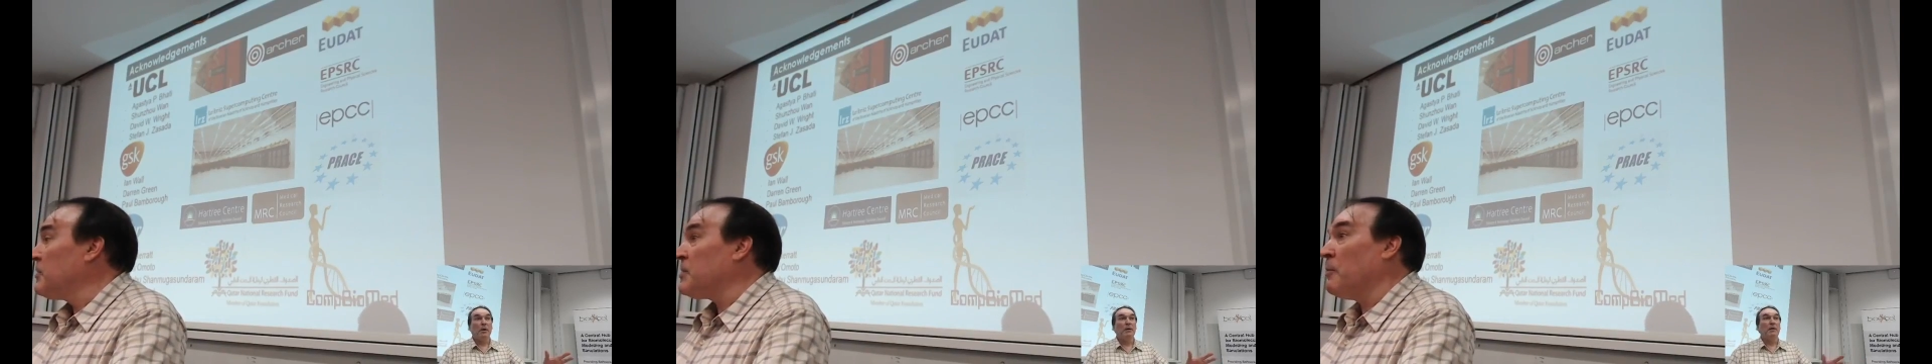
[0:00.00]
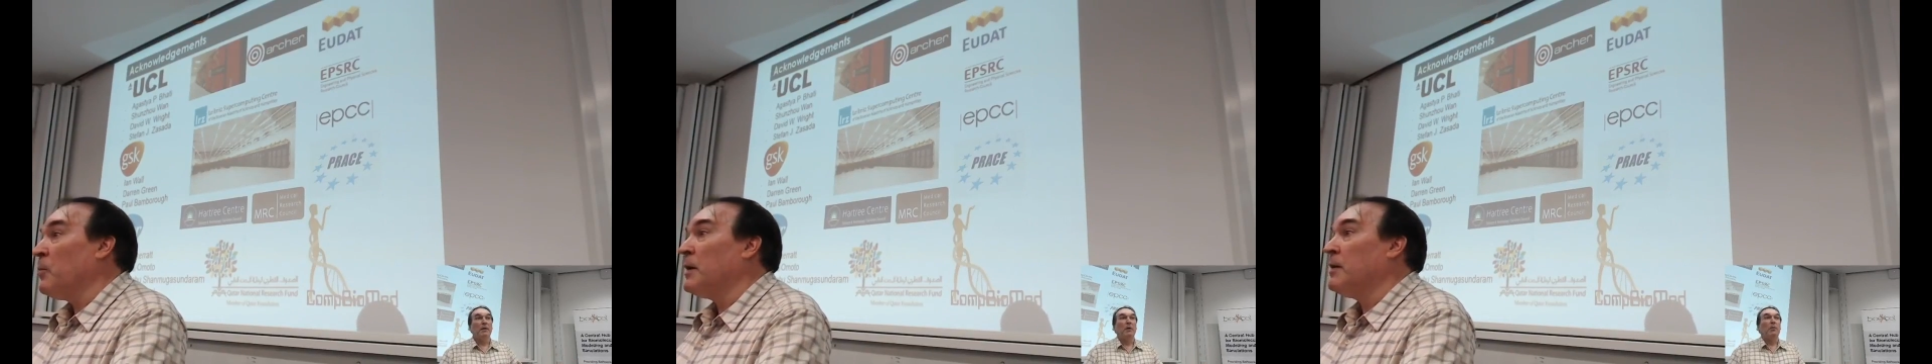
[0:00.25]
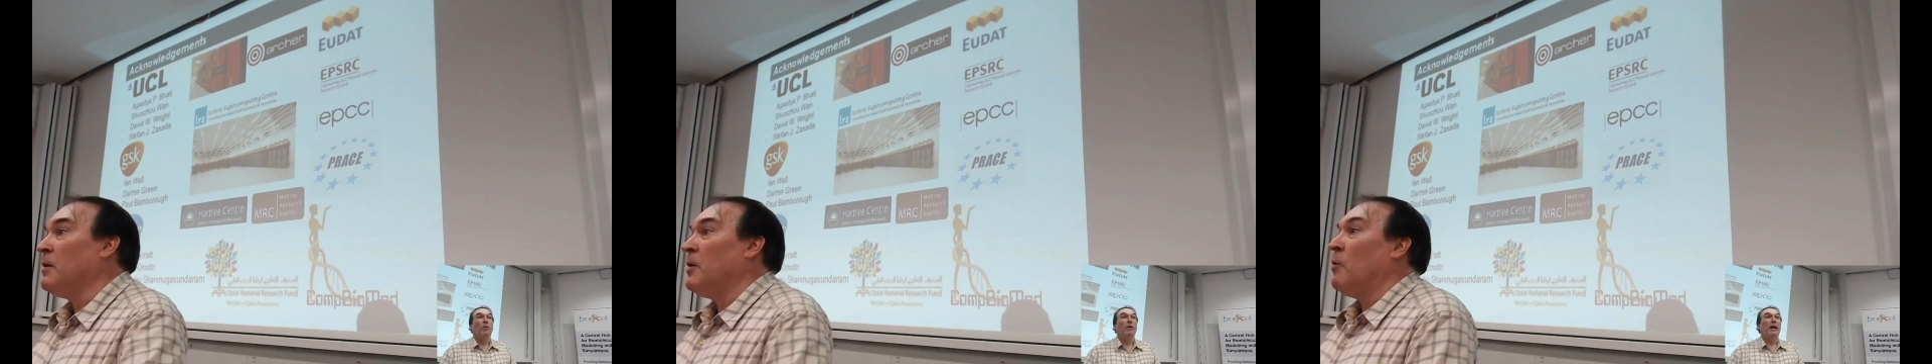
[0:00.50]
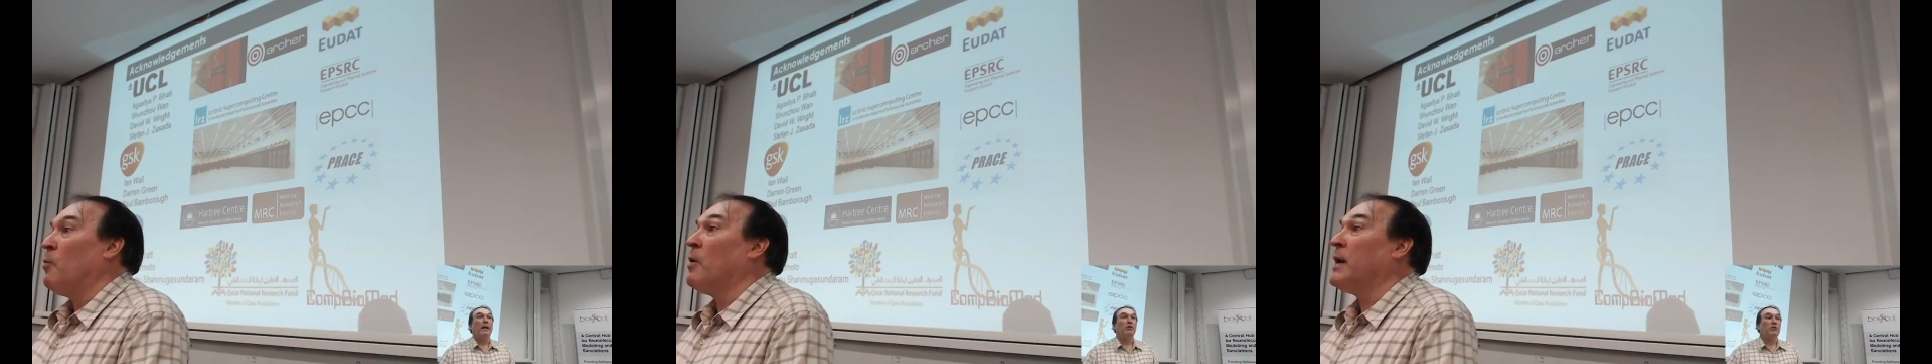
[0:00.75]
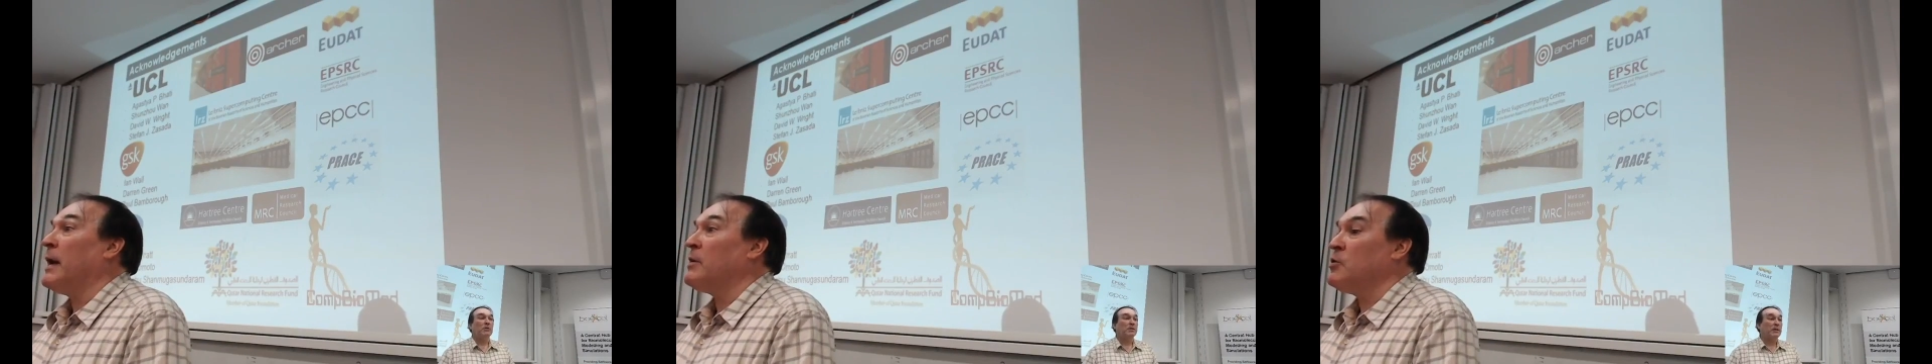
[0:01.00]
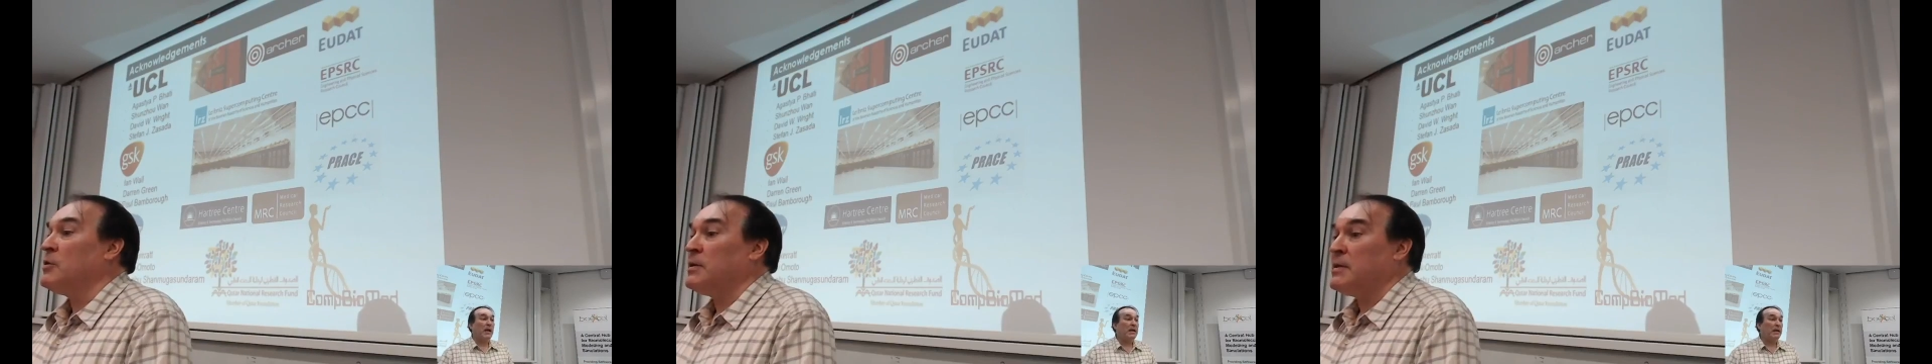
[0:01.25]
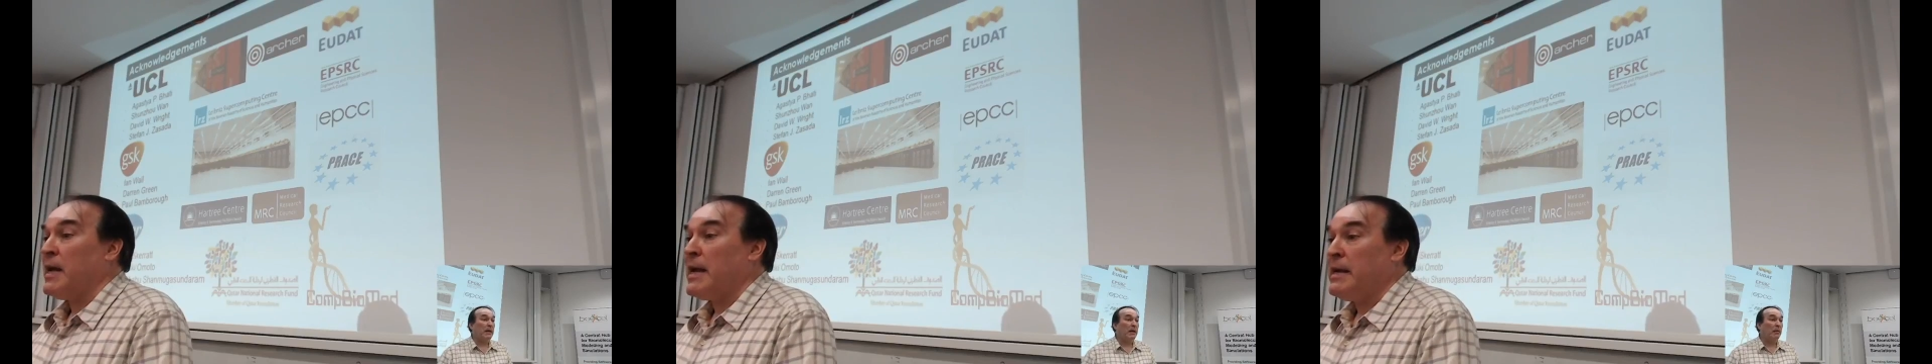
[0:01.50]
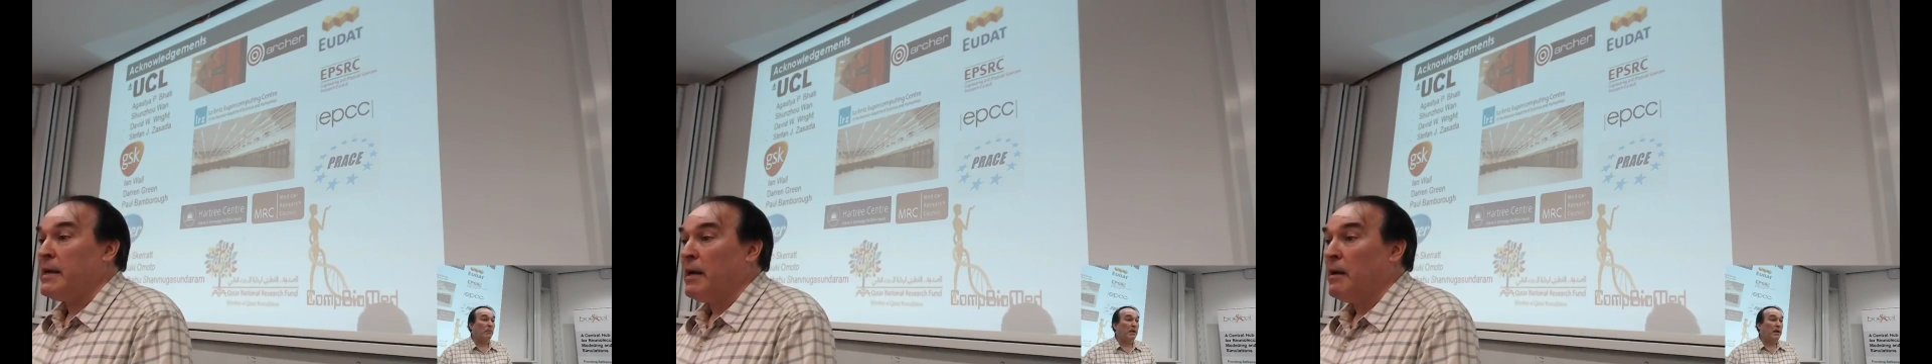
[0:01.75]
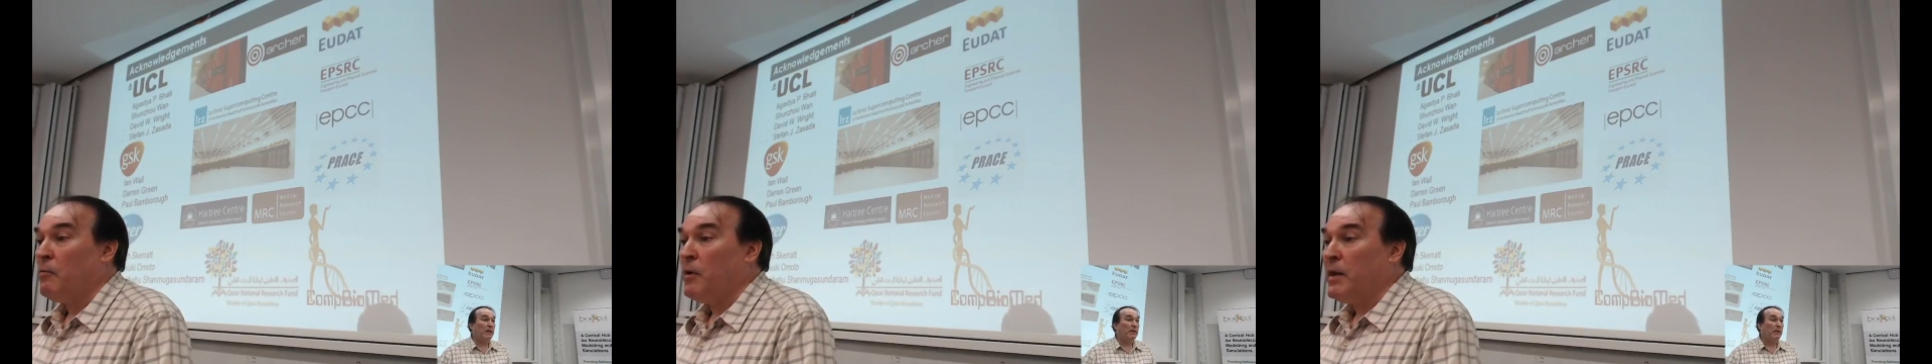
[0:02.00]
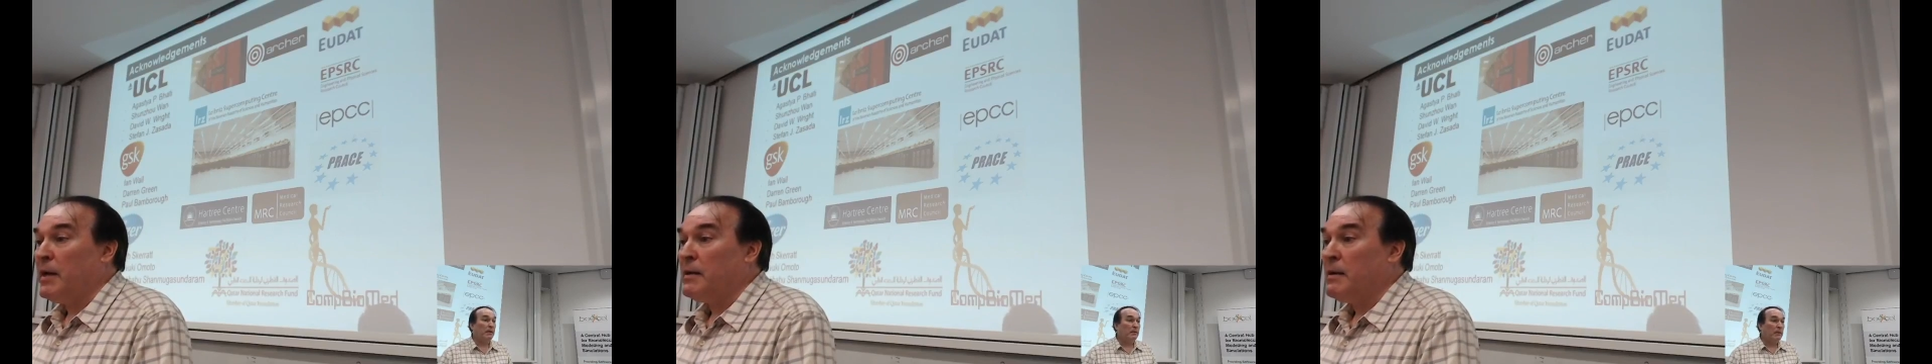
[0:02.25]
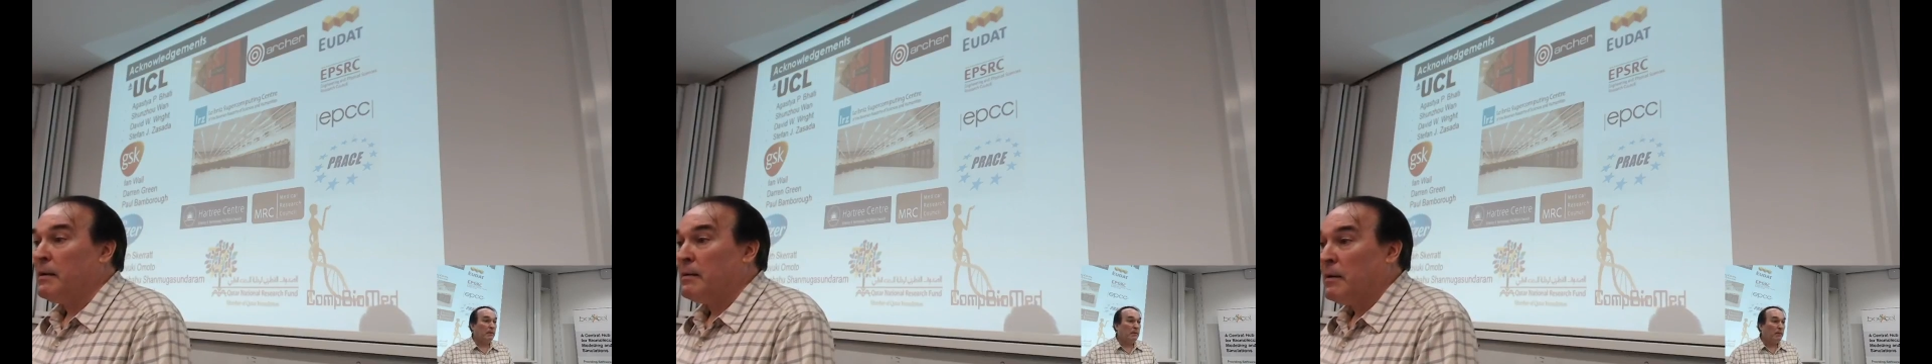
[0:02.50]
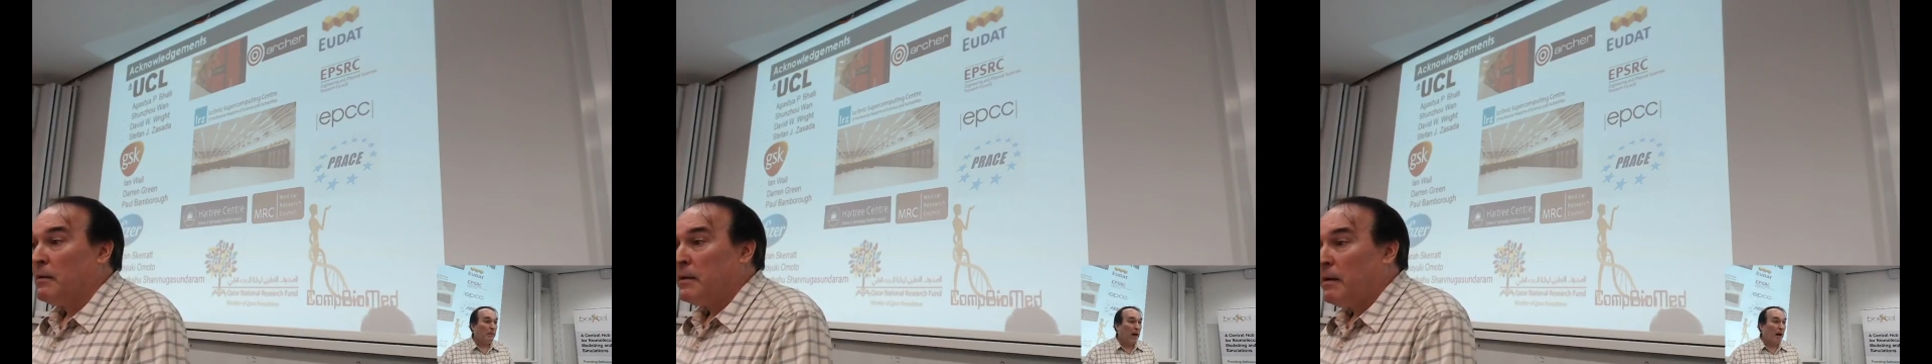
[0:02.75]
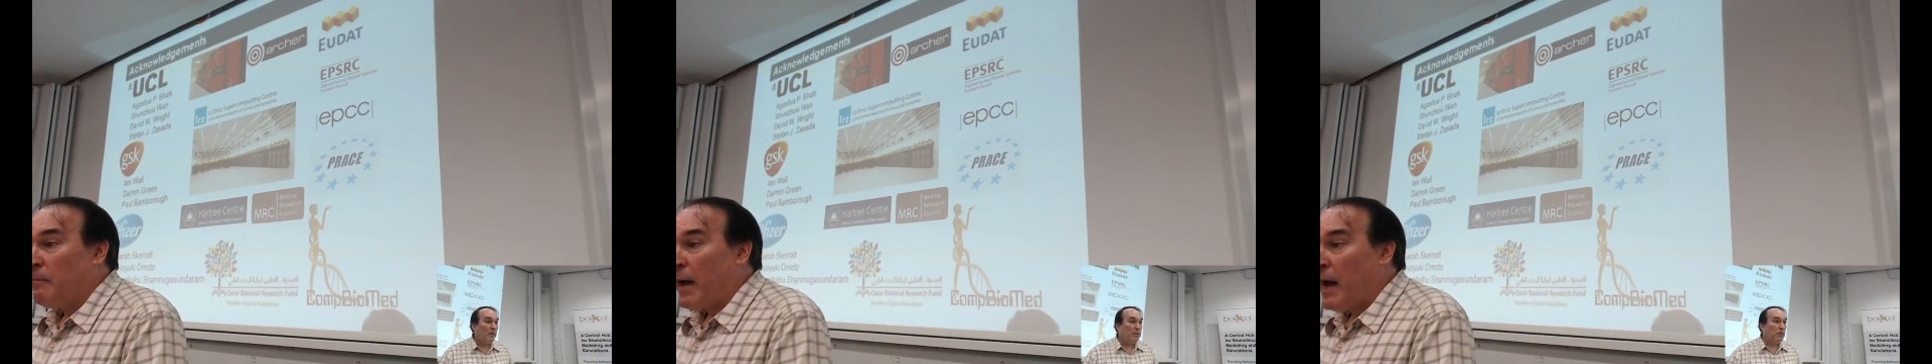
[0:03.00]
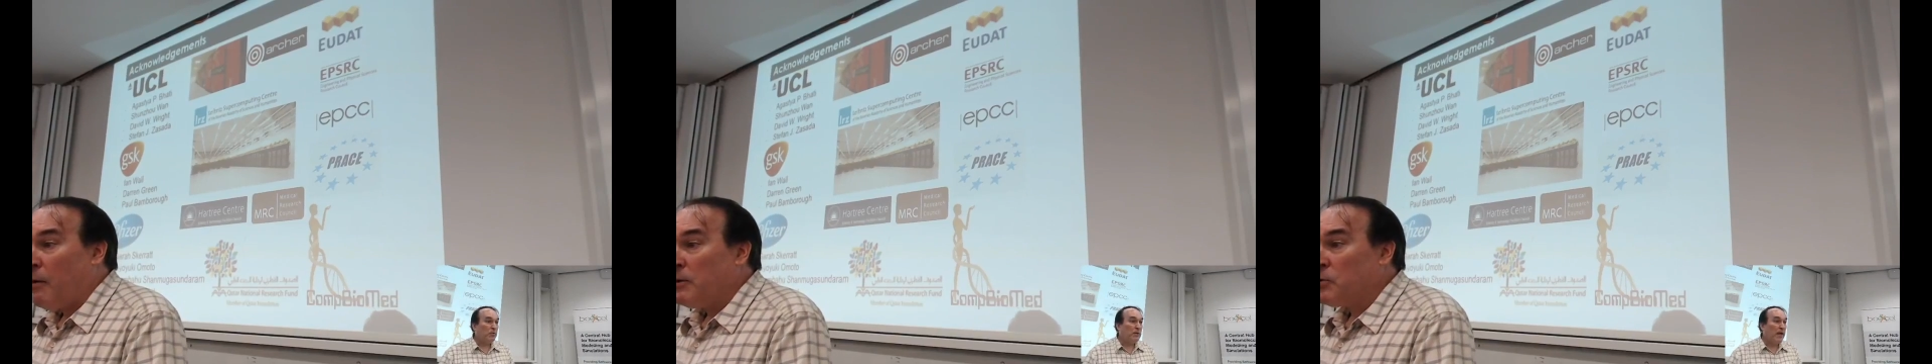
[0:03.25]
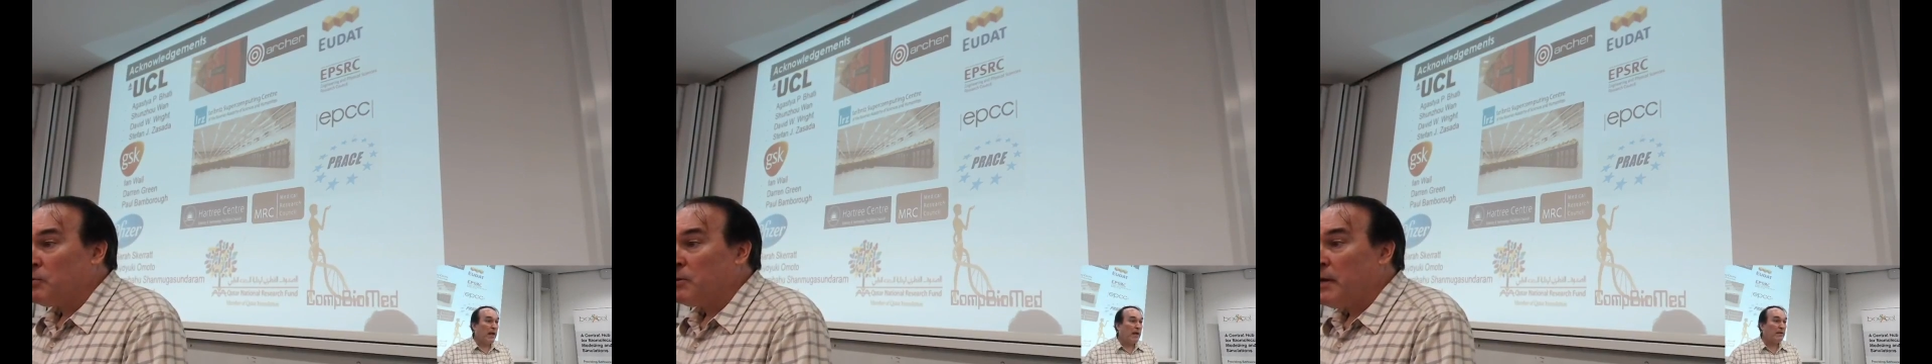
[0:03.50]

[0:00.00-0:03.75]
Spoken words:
what action to take within hours or days.